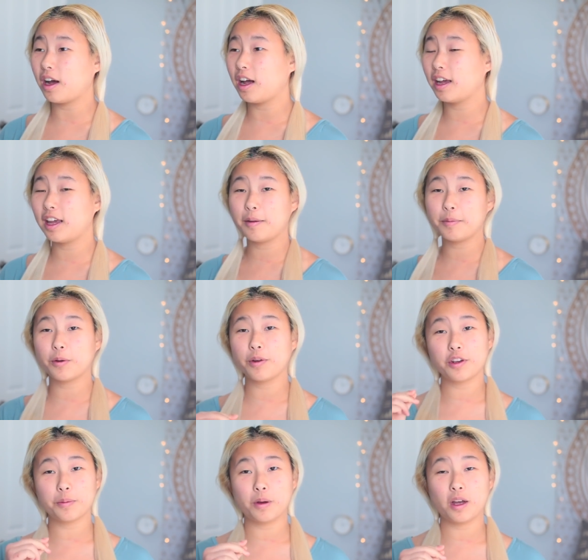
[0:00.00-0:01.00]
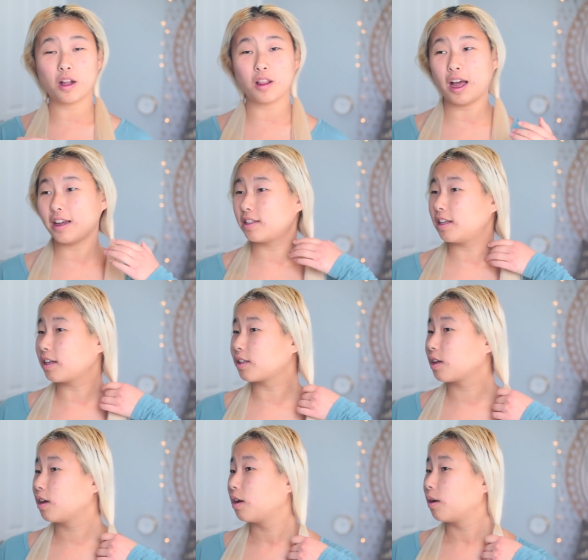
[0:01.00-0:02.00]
I am going to put elastics